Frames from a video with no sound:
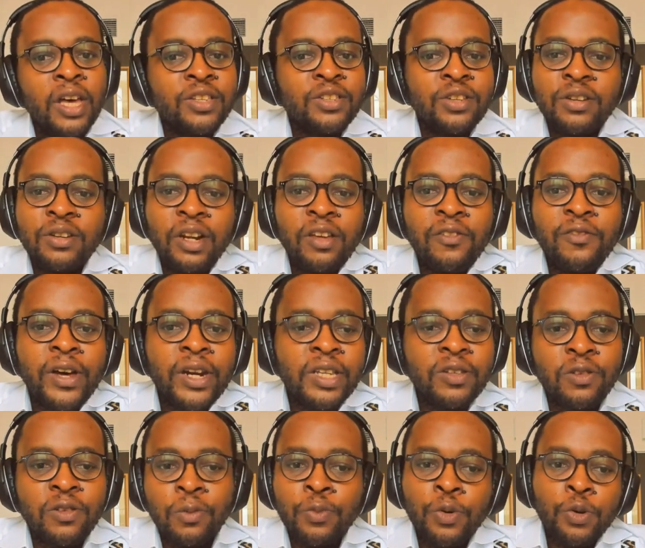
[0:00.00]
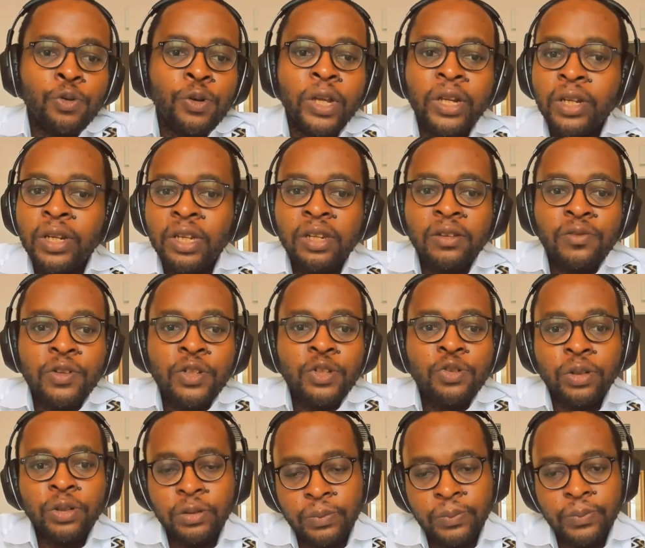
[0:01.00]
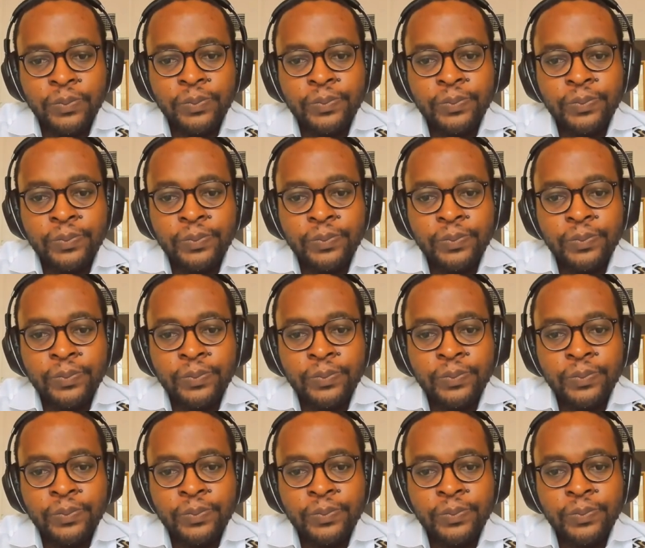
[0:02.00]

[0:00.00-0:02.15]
So it really varies from role and individual.